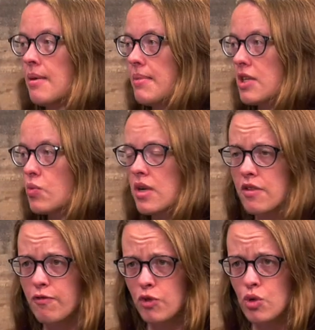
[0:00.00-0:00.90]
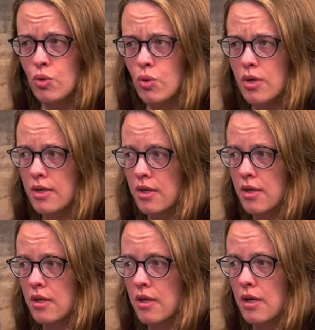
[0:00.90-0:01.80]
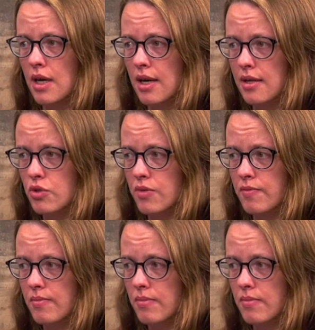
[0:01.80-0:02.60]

because one of the few sort of